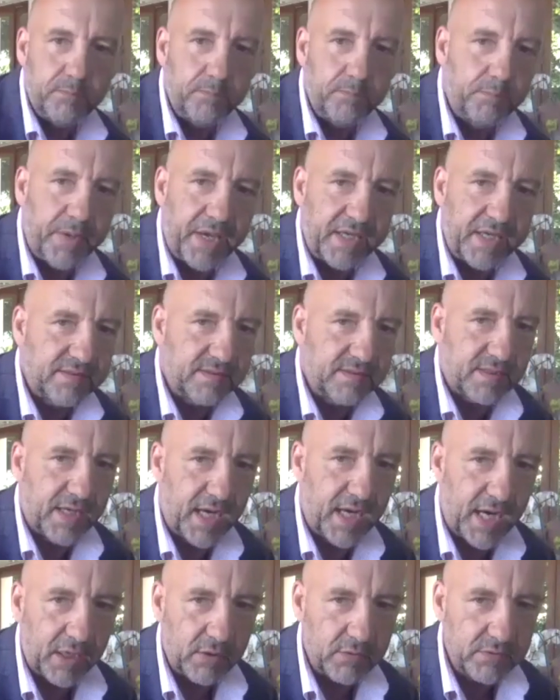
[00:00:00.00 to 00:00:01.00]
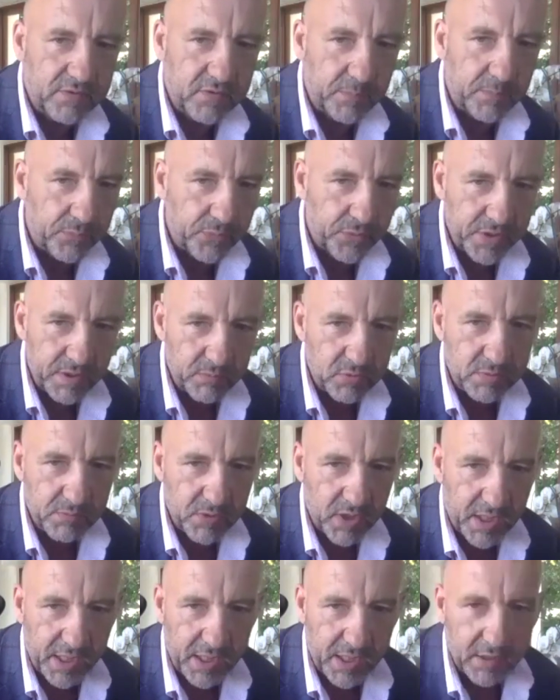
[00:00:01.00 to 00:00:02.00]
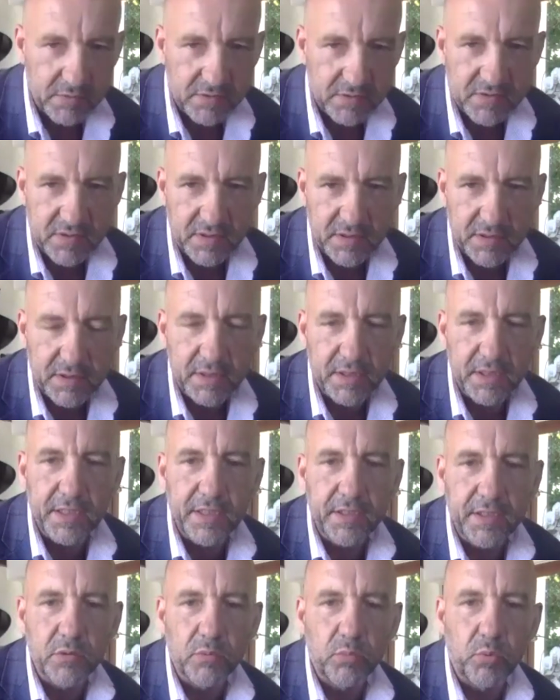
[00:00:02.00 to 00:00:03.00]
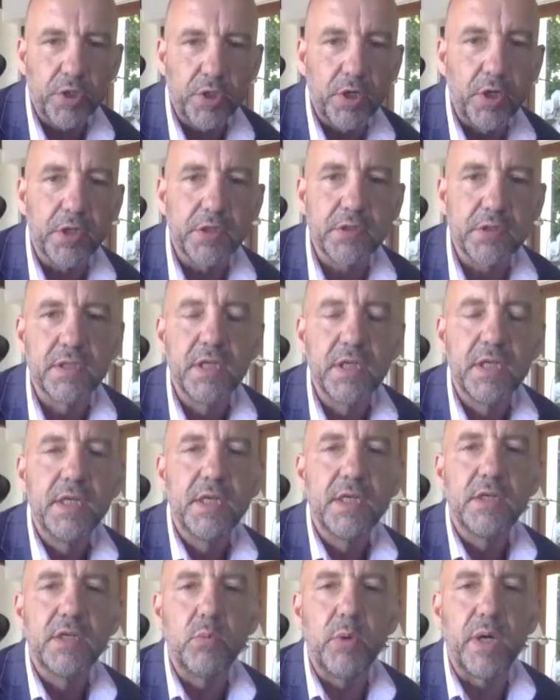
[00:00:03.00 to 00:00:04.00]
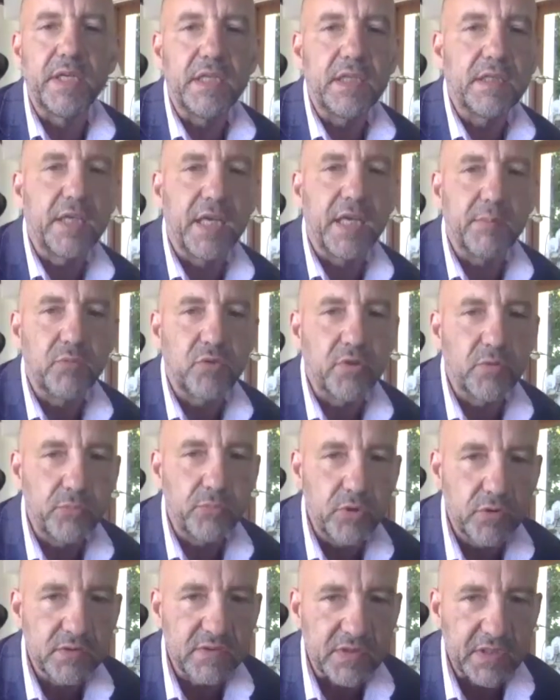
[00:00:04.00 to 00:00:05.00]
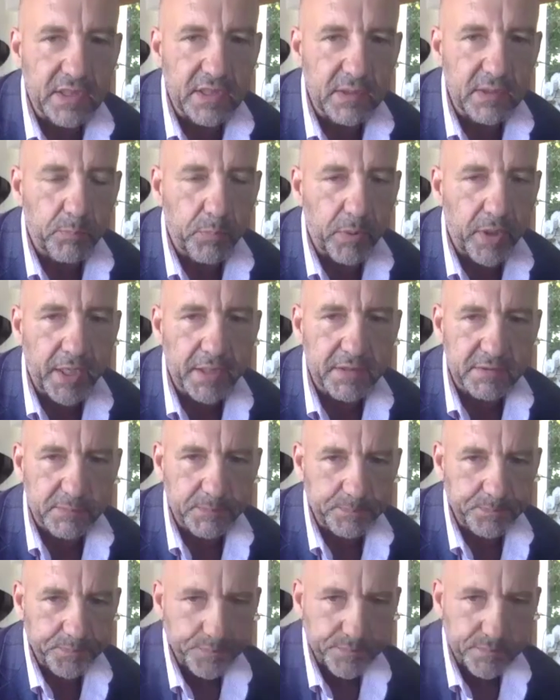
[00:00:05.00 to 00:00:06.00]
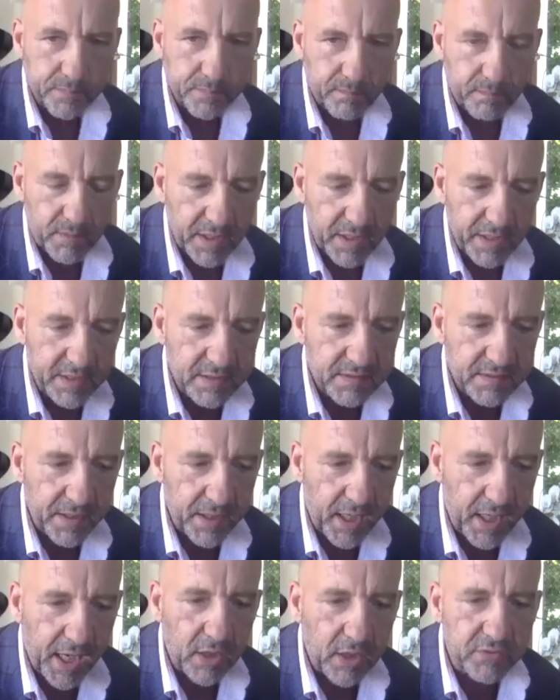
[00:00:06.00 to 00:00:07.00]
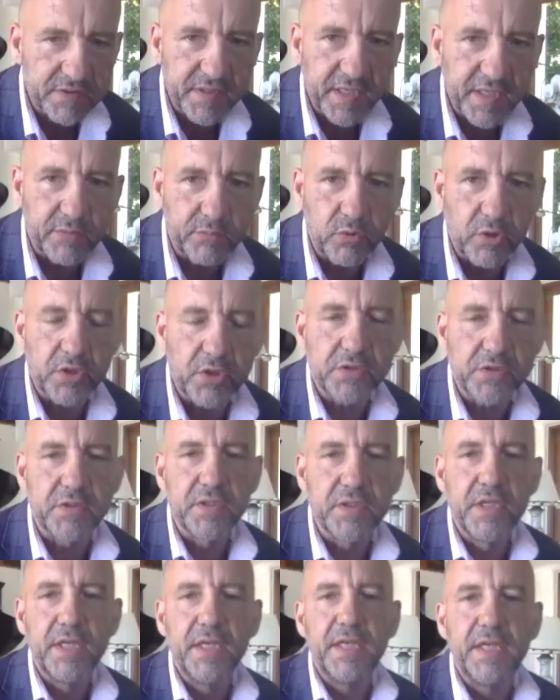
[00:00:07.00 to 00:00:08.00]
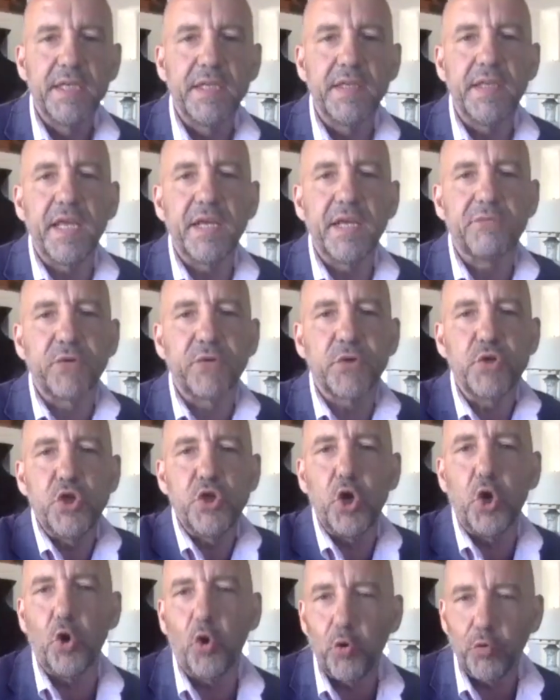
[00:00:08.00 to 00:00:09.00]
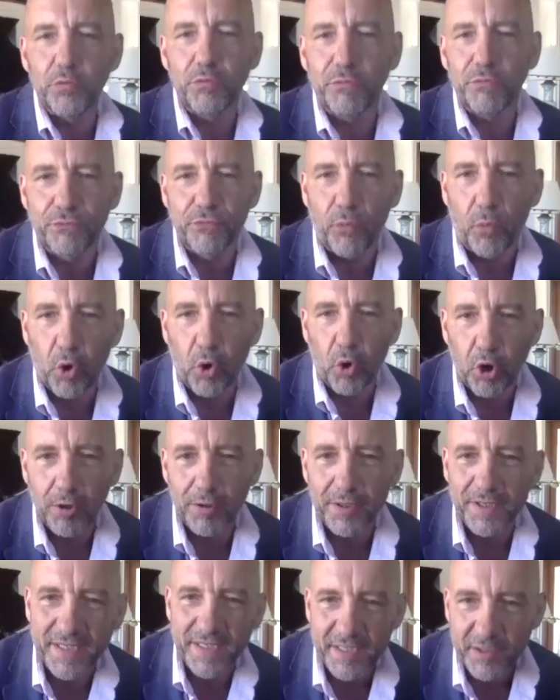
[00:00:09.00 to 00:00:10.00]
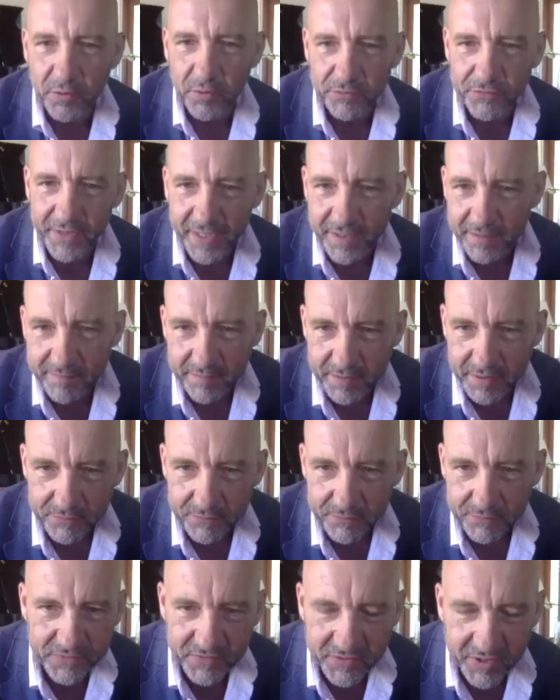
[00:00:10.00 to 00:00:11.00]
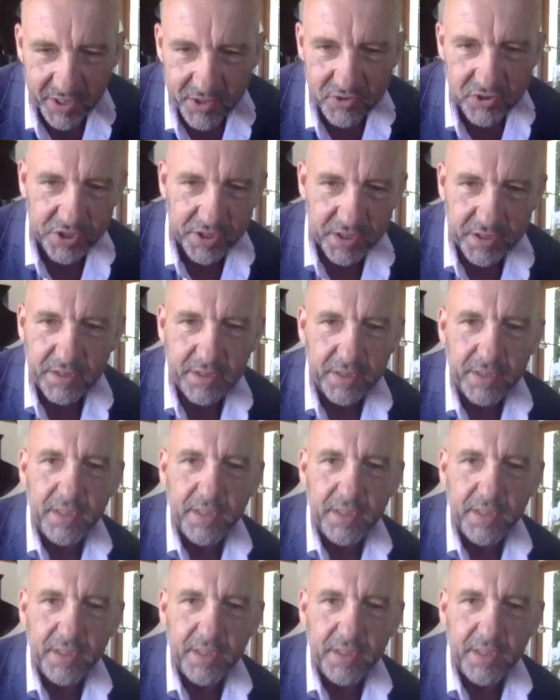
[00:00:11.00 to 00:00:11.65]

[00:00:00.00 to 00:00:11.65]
best house, the premium house in the world when it came to music, but it's a house that was never known for innovative staging